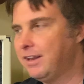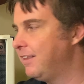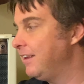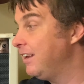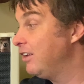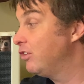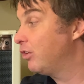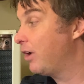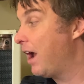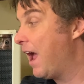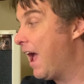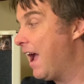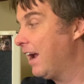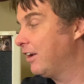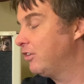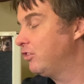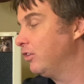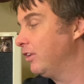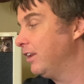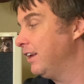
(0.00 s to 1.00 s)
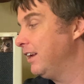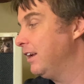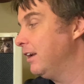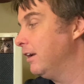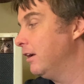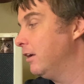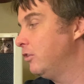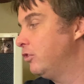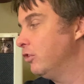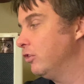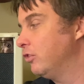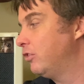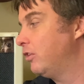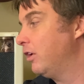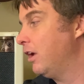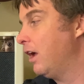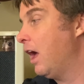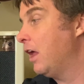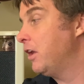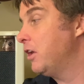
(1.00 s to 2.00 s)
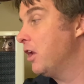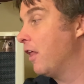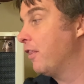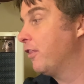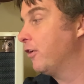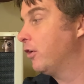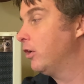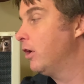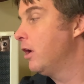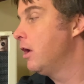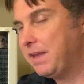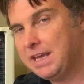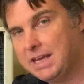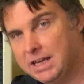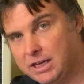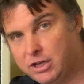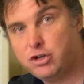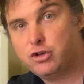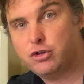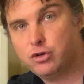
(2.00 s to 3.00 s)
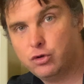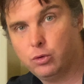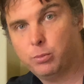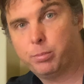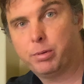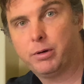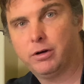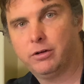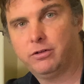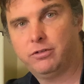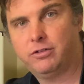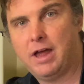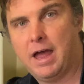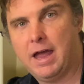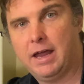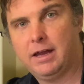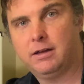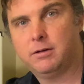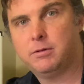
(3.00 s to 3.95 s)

These are actually just another EQ per se,